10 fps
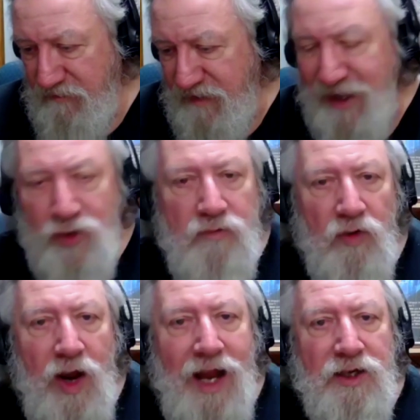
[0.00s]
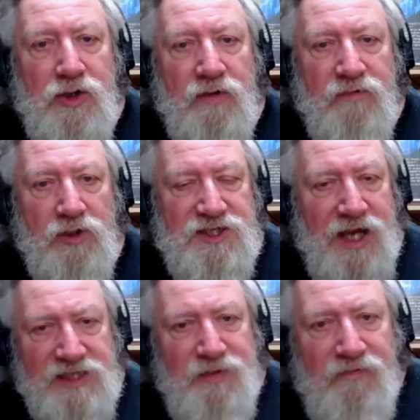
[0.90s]
Vancouver Island
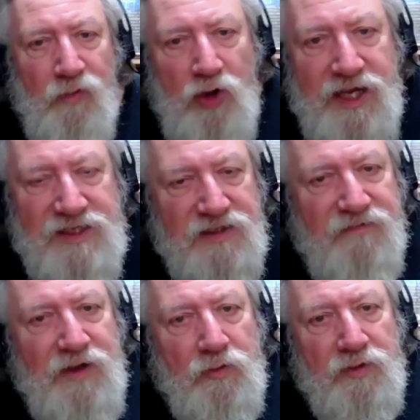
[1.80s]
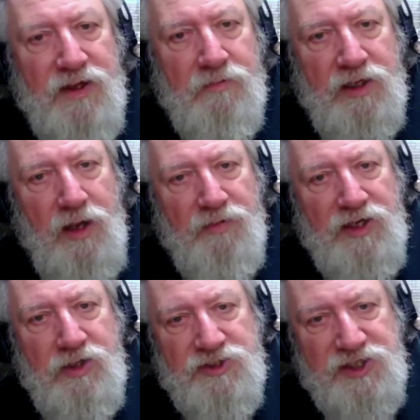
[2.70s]
University. I spent four days in the field with him a
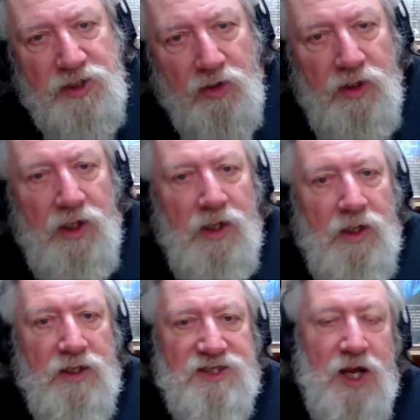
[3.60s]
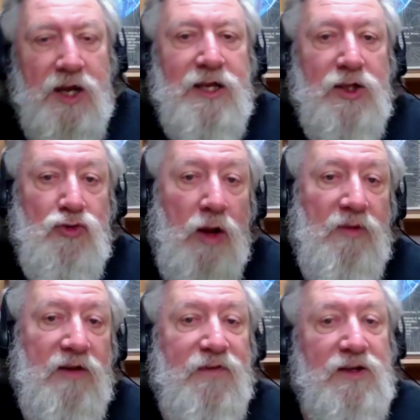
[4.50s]
couple of years ago, studying the
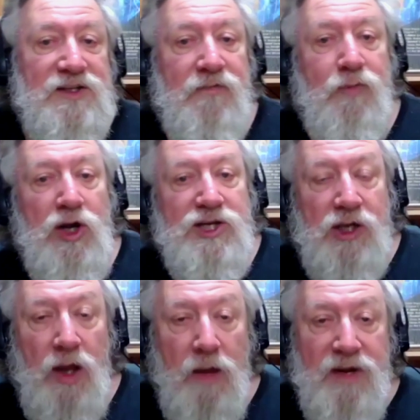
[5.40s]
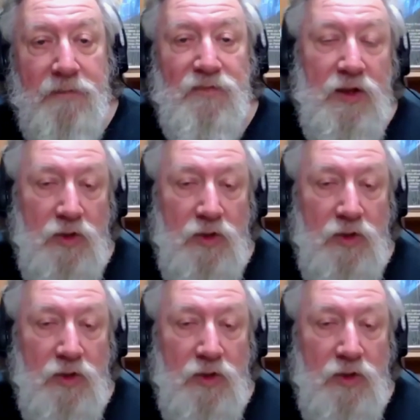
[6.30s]
drumlin fields of British Columbia.